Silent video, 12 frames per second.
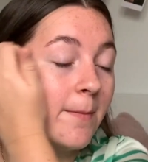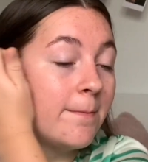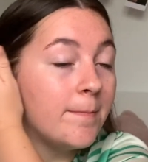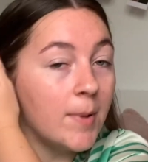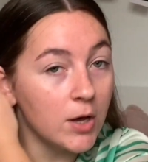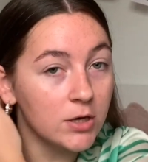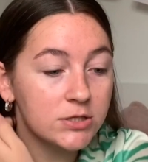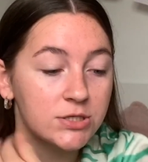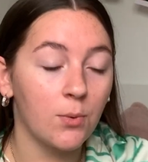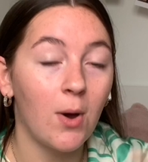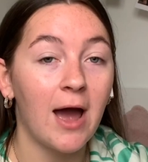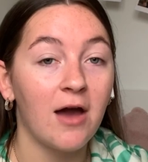But
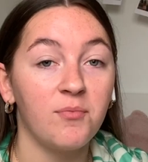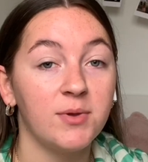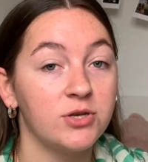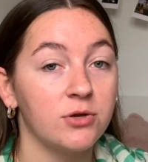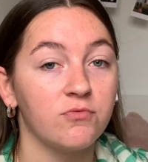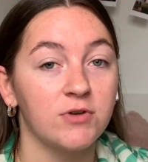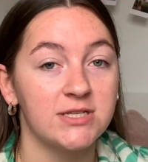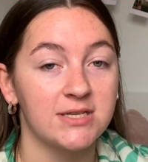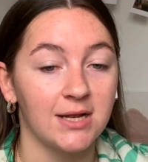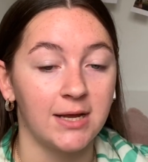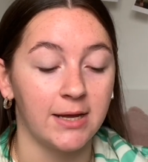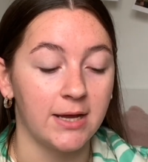what I have been doing
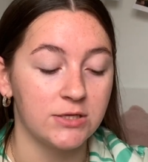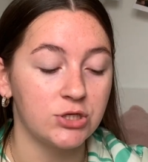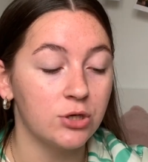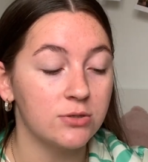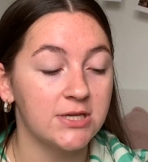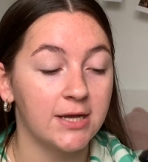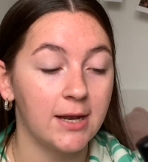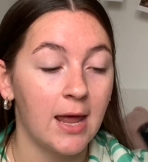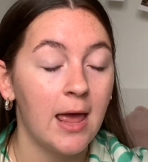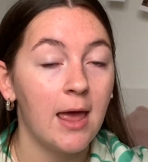recently is using